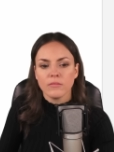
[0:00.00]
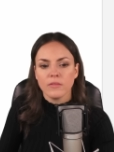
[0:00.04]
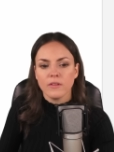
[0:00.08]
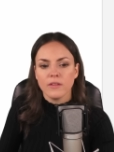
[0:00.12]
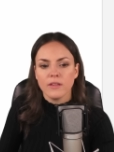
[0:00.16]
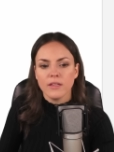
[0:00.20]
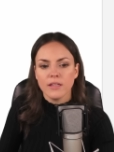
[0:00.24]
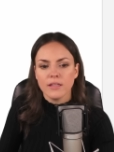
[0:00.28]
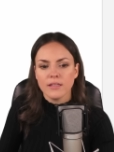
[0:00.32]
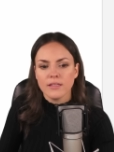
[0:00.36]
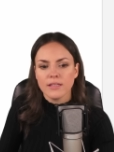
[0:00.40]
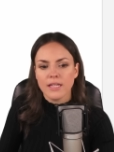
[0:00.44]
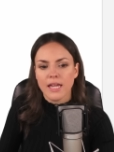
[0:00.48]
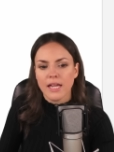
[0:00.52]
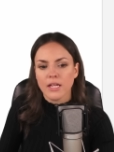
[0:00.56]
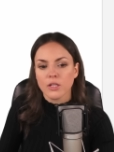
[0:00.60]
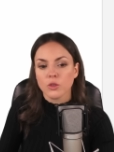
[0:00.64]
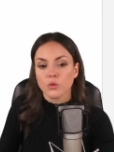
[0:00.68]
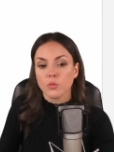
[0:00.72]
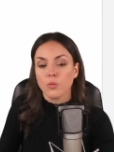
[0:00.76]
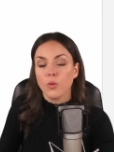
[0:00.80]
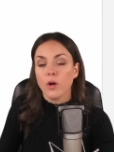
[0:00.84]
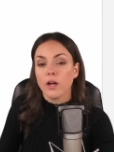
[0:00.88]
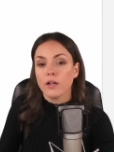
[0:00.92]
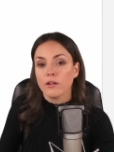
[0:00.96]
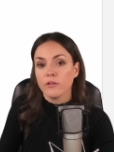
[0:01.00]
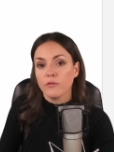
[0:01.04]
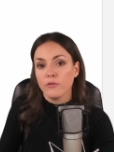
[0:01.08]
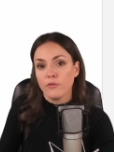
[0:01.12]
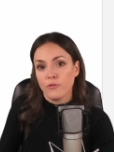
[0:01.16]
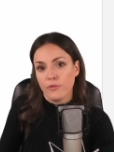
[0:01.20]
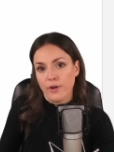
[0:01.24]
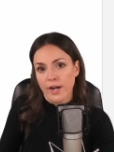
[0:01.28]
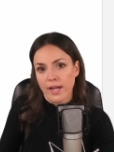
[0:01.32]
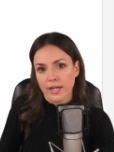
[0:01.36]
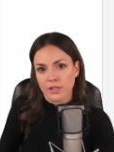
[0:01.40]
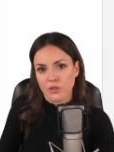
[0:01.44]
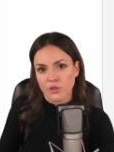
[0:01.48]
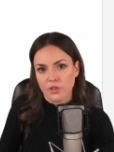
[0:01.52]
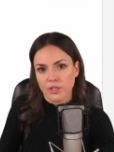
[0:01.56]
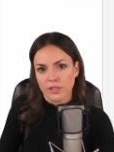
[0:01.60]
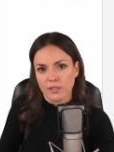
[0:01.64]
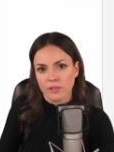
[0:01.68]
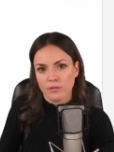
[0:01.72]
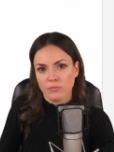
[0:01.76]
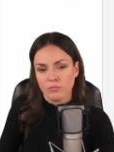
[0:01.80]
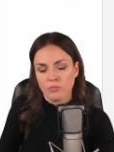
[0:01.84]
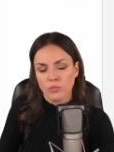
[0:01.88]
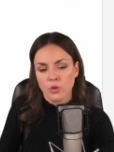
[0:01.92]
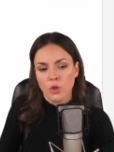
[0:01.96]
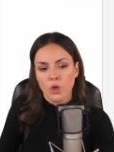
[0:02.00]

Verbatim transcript: this as one fraction.